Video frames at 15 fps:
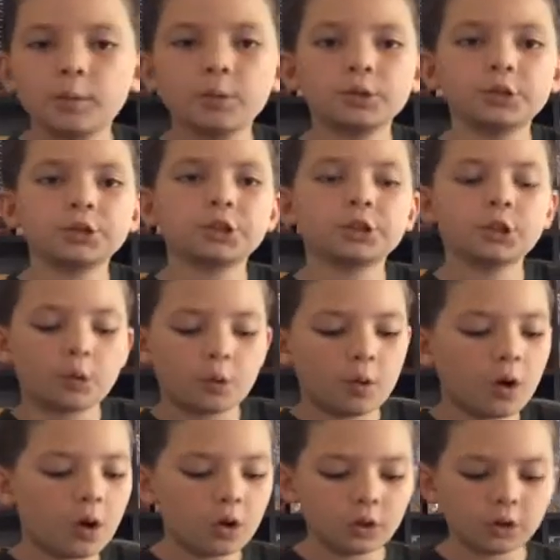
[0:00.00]
will show
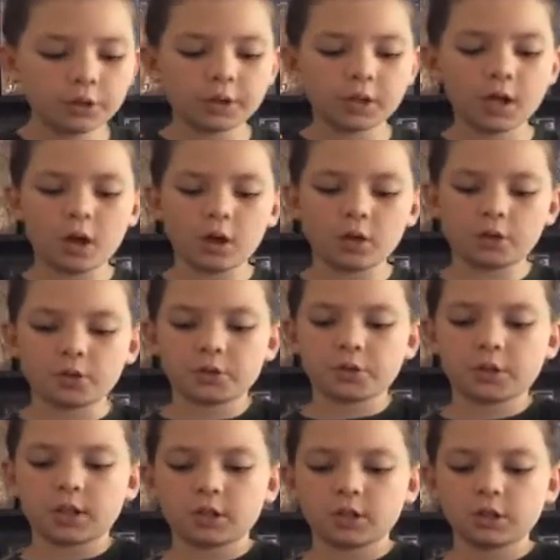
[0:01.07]
all the other
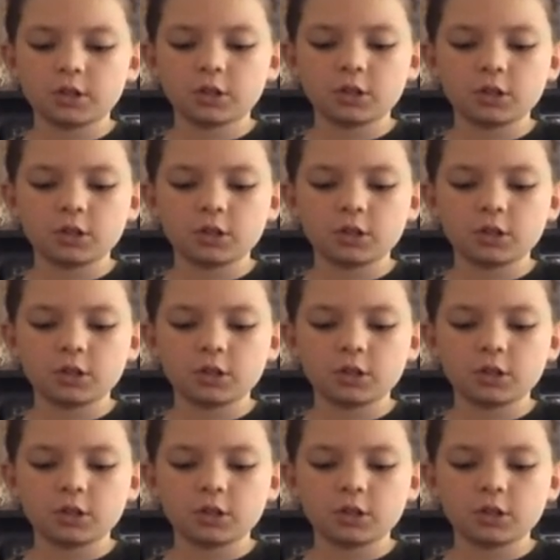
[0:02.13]
things.